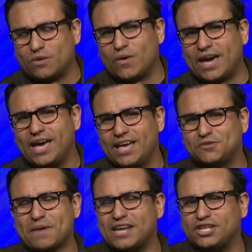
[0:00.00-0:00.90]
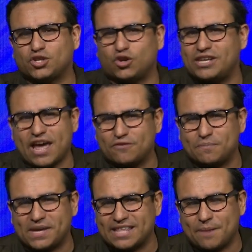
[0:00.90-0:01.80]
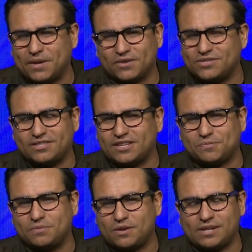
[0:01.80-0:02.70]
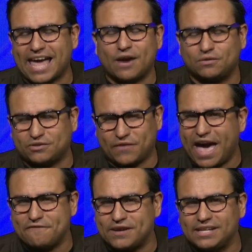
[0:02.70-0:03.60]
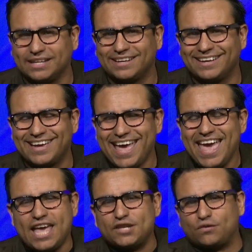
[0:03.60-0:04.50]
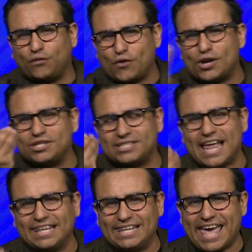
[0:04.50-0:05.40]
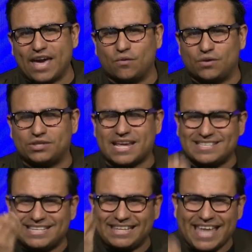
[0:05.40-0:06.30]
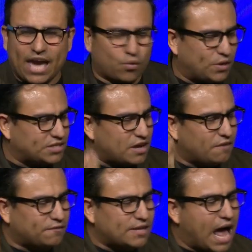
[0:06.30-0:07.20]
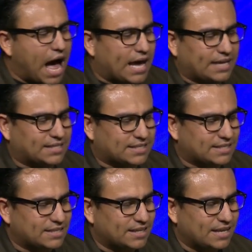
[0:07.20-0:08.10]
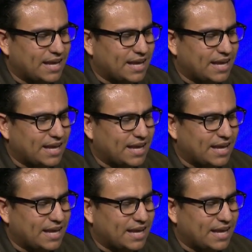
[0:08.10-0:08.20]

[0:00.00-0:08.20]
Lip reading: By the way, Spanish could never be that because it's the language of heaven. His first language is the language of lies.